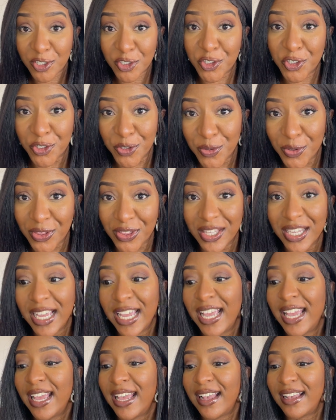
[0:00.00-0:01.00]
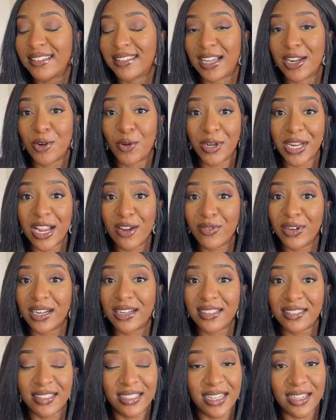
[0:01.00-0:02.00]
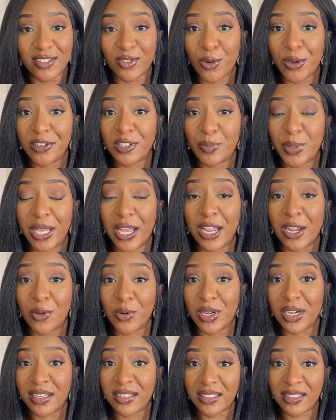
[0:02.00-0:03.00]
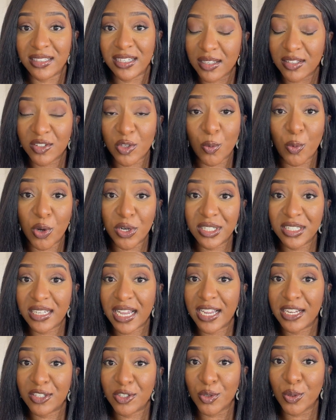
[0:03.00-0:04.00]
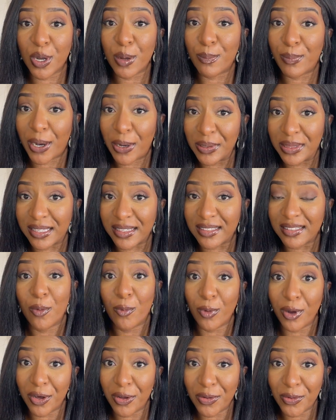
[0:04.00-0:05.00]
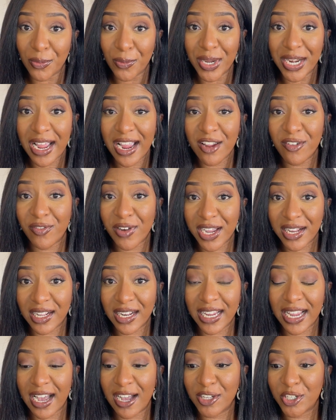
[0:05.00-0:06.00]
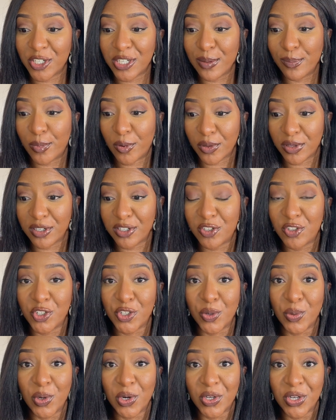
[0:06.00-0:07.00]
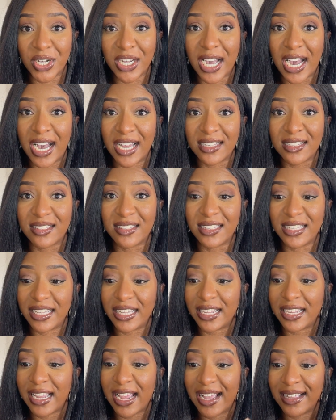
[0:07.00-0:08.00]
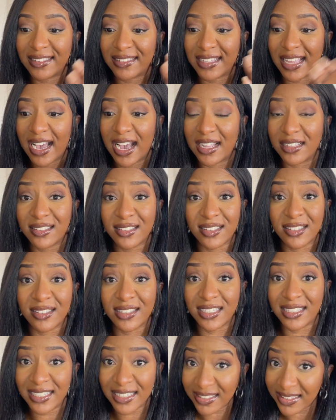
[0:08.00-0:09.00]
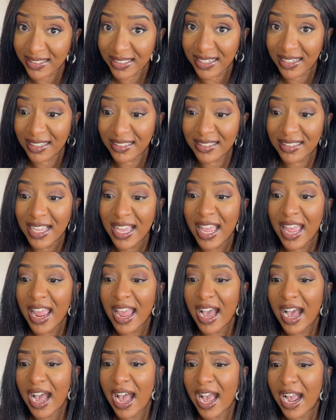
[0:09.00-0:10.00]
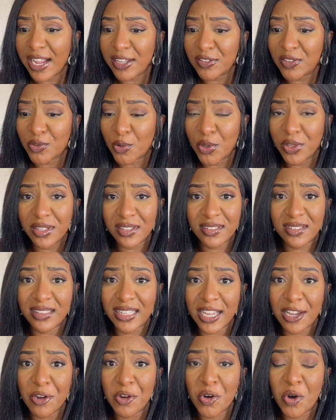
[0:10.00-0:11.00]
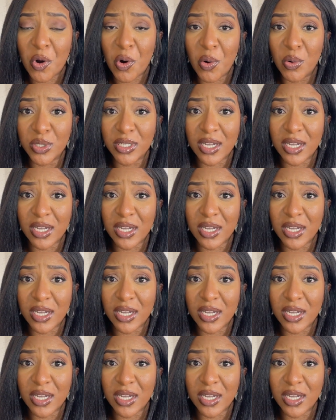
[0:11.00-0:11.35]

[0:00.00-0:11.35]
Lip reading: truth is that not every listing is going to be a good listing. So what did I do about this? Well, when I finally actually bothered to look at the Etsy ads statistics, I saw this thing called